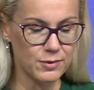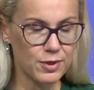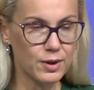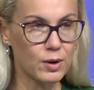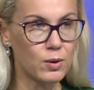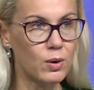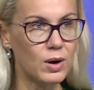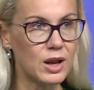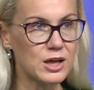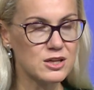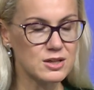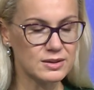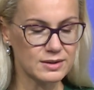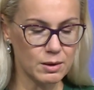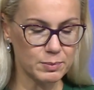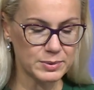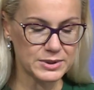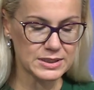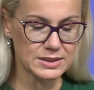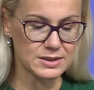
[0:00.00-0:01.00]
the college
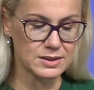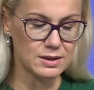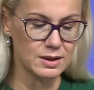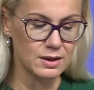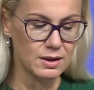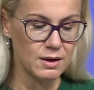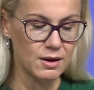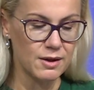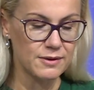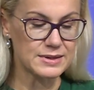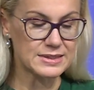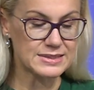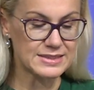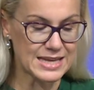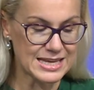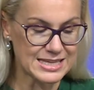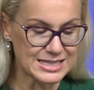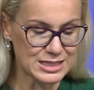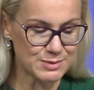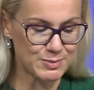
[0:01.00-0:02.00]
adopted the
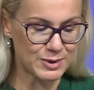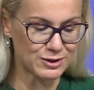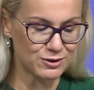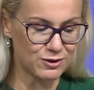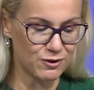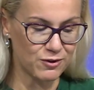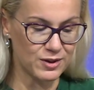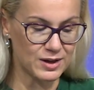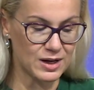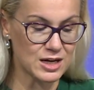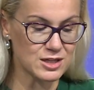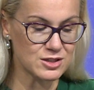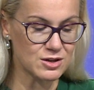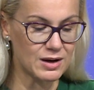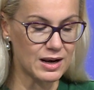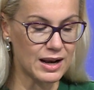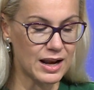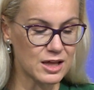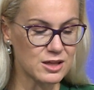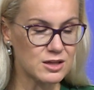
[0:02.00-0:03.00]
assessment of the
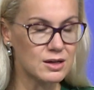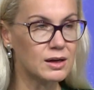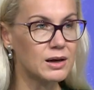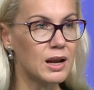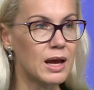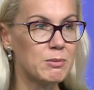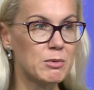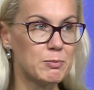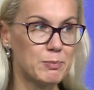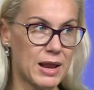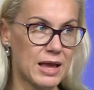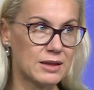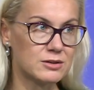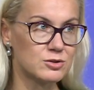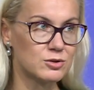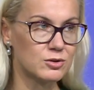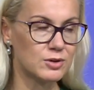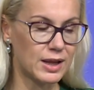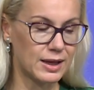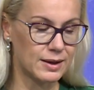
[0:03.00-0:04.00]
national energy and climate
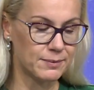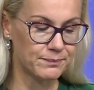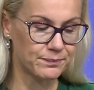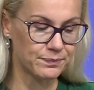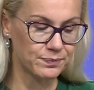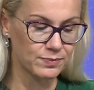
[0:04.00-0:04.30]
plans today.